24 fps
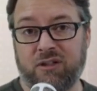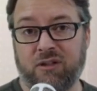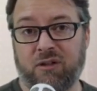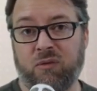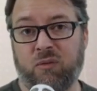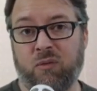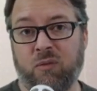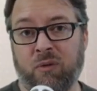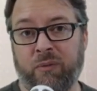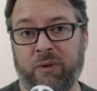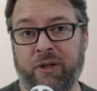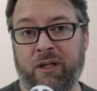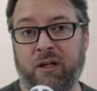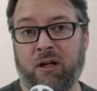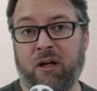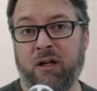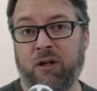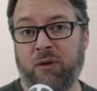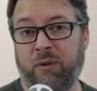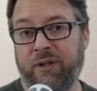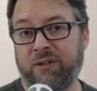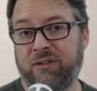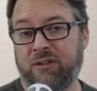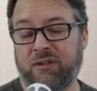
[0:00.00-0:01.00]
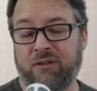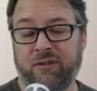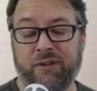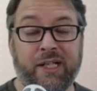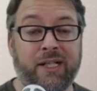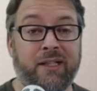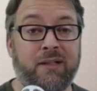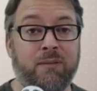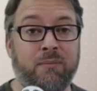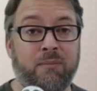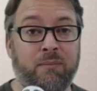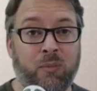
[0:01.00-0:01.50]
where we are going to create
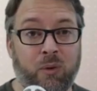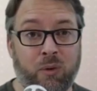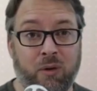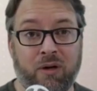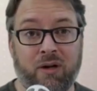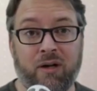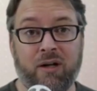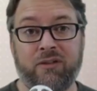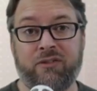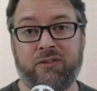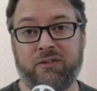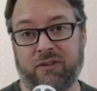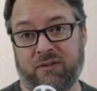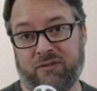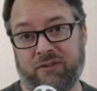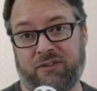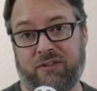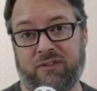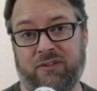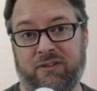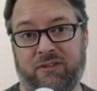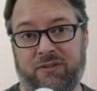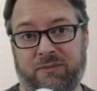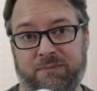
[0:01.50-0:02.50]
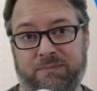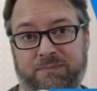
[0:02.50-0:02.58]
more services.